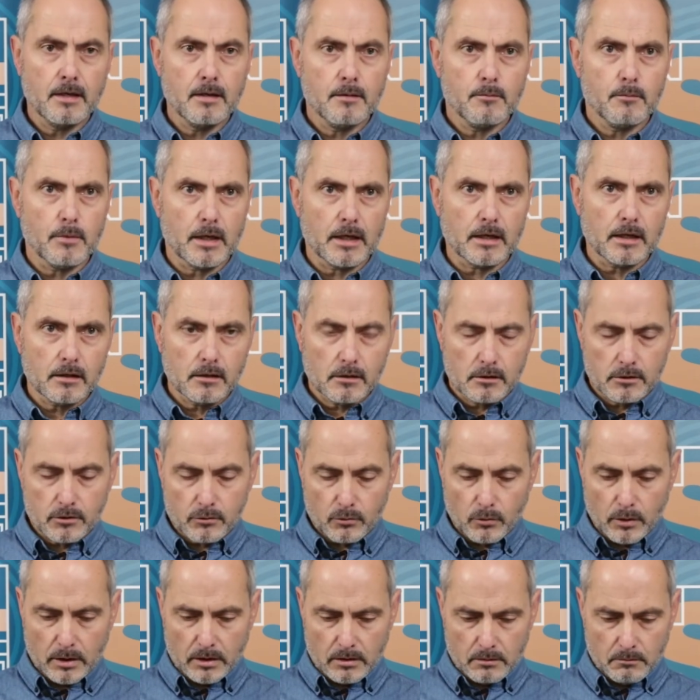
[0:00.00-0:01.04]
making its
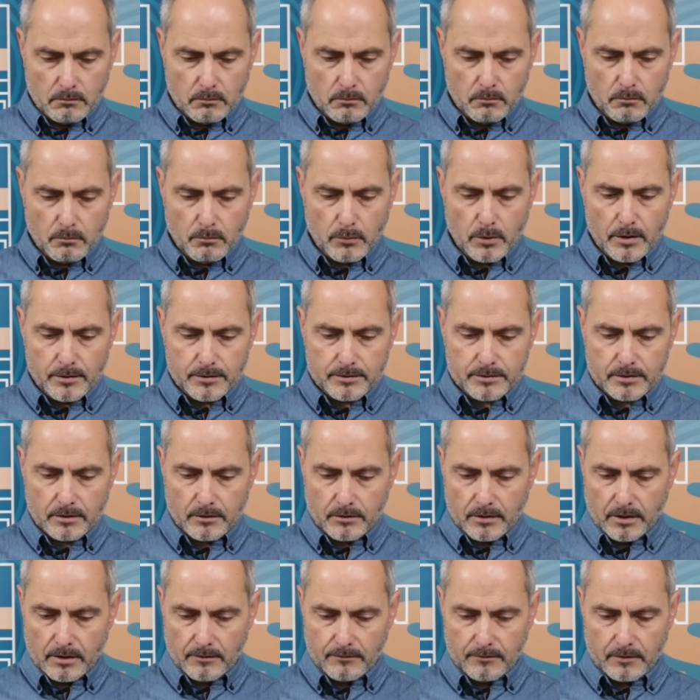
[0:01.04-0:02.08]
way past
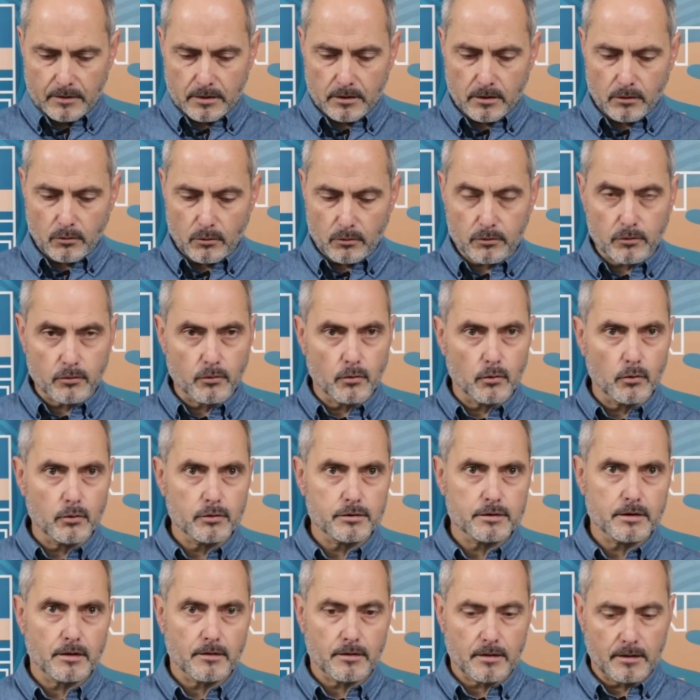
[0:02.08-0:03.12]
South Africa or
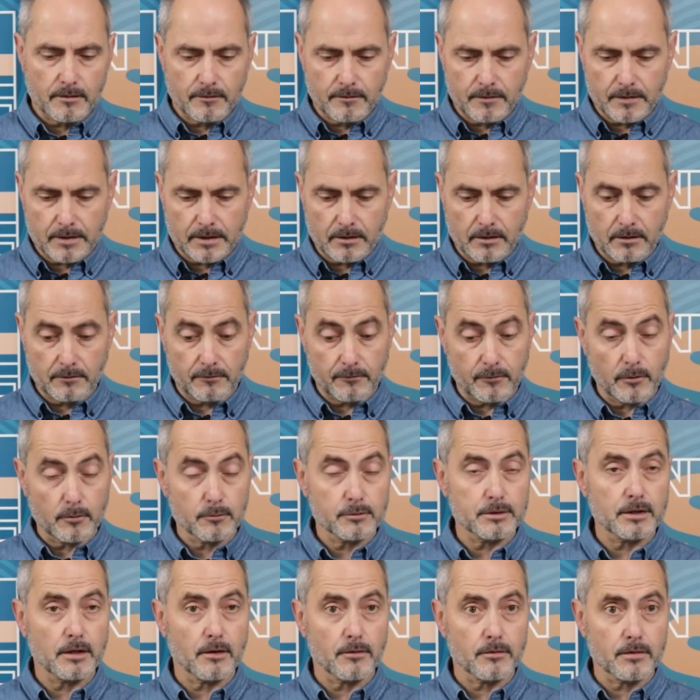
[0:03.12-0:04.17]
towards South Africa from
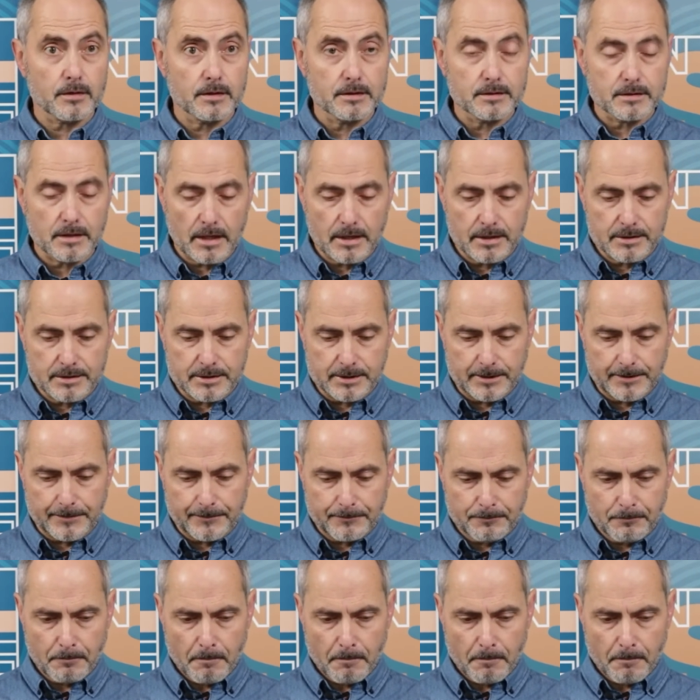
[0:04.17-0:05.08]
Southeast Asia.